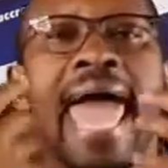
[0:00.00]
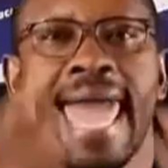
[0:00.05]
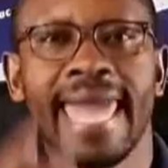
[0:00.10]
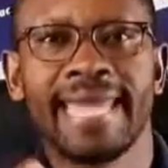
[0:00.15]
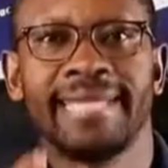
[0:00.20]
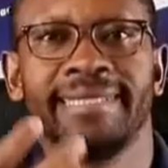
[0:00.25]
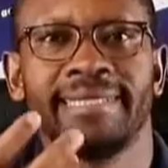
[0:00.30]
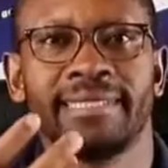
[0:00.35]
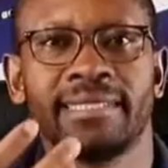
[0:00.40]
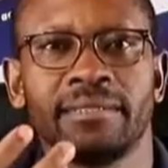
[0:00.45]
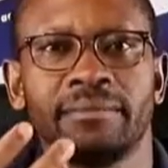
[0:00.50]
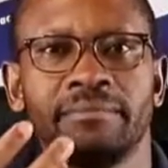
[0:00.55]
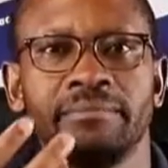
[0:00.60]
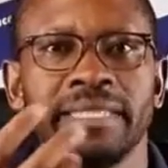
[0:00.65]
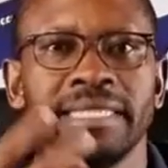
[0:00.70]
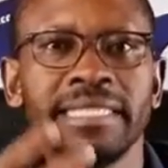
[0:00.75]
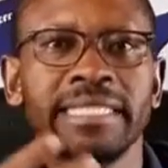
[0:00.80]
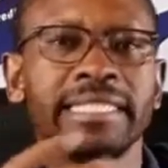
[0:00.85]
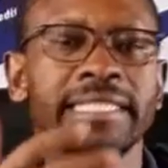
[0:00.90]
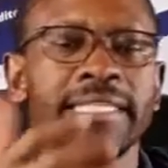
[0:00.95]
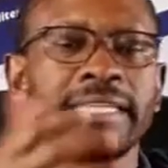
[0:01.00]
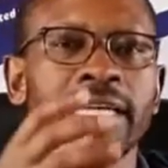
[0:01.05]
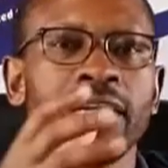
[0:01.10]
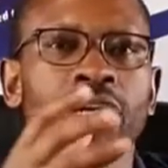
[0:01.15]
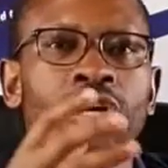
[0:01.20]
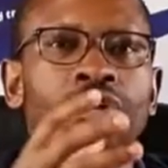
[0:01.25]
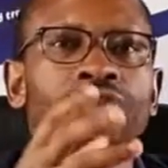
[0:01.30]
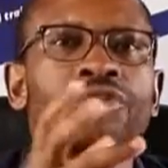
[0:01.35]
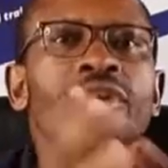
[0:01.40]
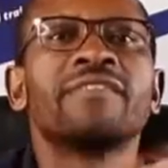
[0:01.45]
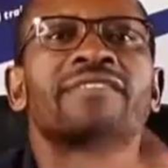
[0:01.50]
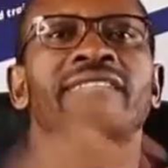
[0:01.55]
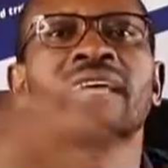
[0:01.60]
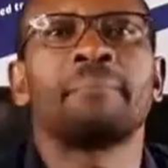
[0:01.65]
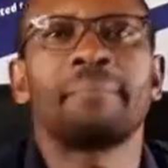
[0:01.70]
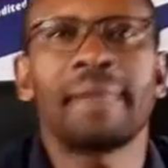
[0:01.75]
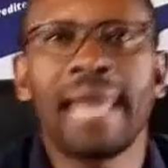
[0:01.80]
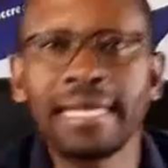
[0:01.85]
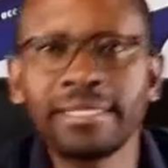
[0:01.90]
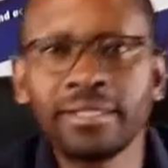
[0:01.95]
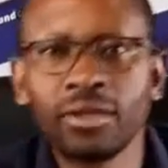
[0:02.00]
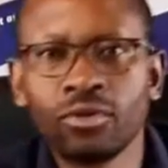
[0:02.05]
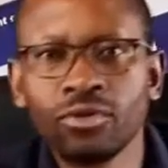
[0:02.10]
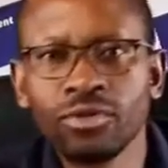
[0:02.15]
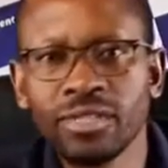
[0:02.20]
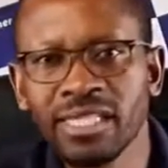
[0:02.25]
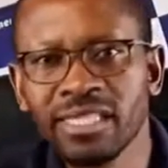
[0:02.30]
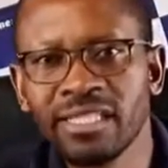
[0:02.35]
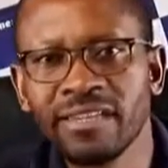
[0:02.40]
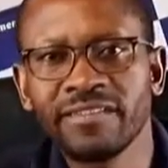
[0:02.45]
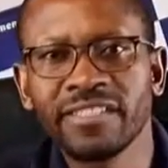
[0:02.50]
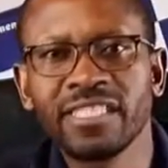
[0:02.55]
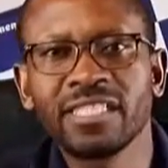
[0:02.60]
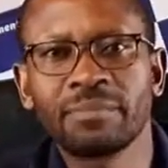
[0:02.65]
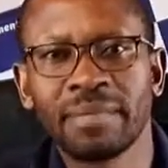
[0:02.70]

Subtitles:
earned, meaning you have supplied the goods and services,